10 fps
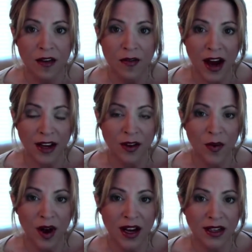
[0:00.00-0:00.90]
Find the
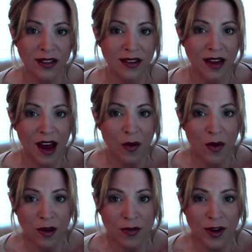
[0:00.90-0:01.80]
ones that
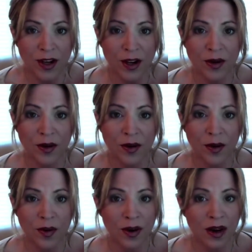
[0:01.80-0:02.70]
work for you
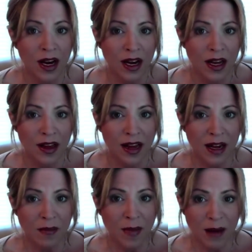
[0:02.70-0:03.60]
or
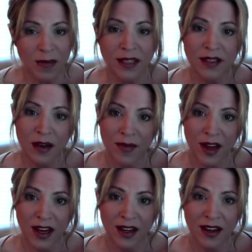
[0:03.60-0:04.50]
that might be
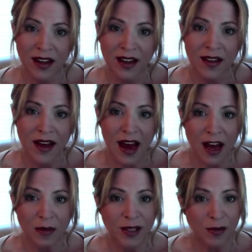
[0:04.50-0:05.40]
something that
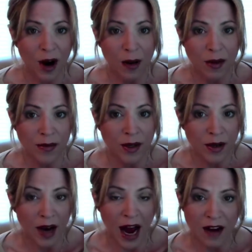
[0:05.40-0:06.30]
helps the problem
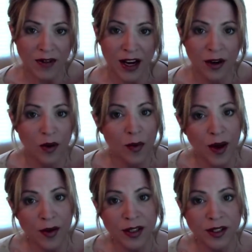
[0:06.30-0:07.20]
you're having, or
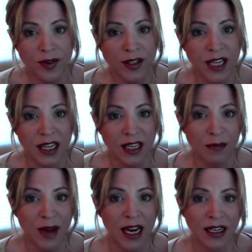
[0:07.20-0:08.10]
whether it's for daily
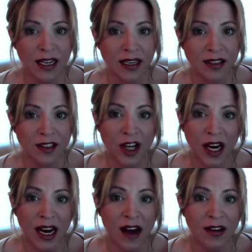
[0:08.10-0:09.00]
maintenance.
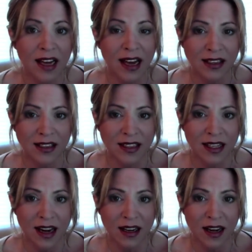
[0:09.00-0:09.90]
Check out
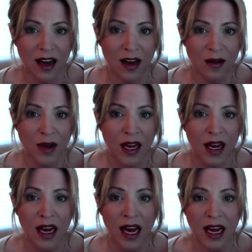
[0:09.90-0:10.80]
getthetea.com
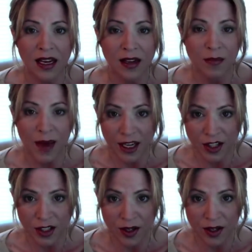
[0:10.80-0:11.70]
and make
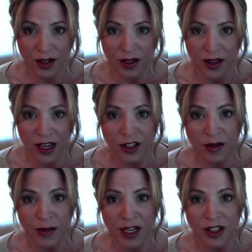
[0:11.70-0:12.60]
sure that
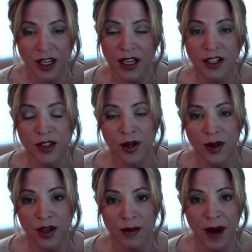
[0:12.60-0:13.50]
you mention that you
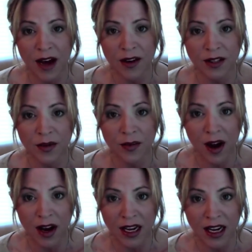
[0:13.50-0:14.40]
heard about
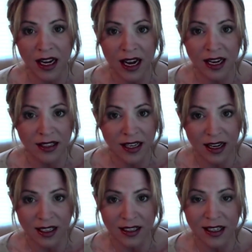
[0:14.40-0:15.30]
Ronnie and
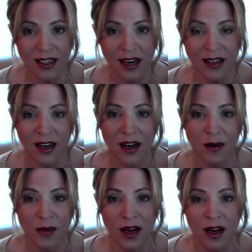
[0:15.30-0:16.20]

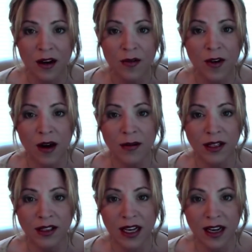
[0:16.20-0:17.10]
getthetea.com from
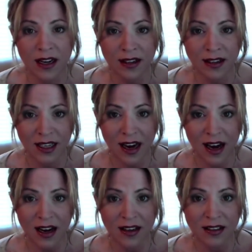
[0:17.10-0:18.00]
Lyn
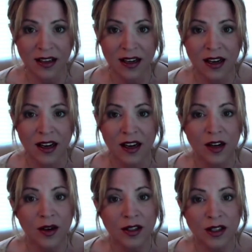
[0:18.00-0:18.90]
Leahz.
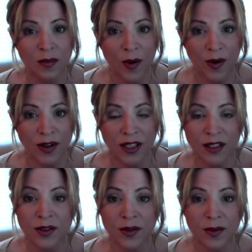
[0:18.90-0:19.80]
Your support
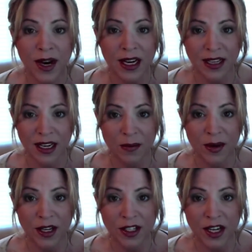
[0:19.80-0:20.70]
is greatly
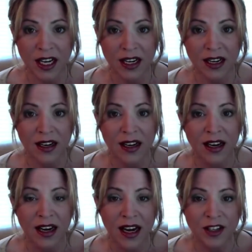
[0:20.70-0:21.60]
appreciated.
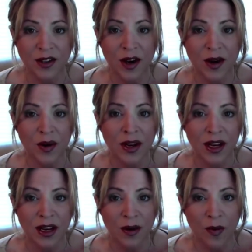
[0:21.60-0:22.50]
And you know,
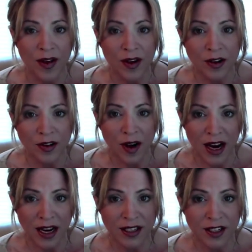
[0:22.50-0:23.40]
whether you're
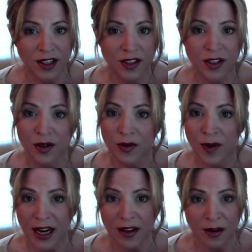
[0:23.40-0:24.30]
trying to just do
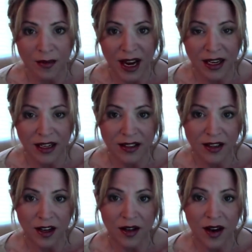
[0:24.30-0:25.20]
regular maintenance
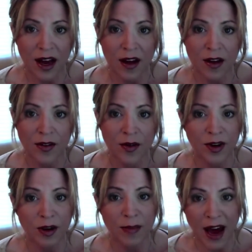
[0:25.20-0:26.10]
on your health or
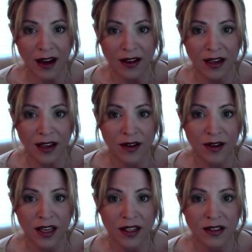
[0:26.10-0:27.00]
you're battling
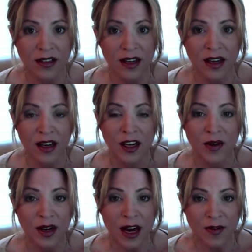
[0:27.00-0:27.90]
illness, you
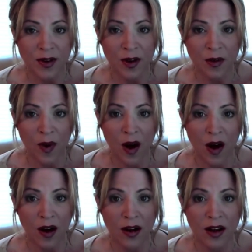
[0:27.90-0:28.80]
can never go
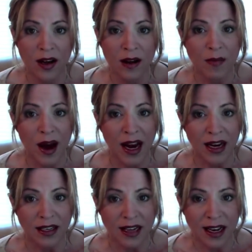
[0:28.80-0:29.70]
wrong
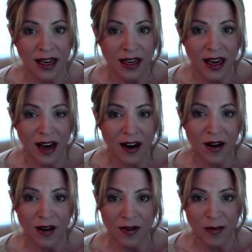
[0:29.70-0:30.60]
by taking care
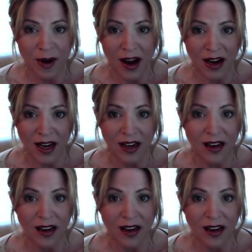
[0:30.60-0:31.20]
of your body.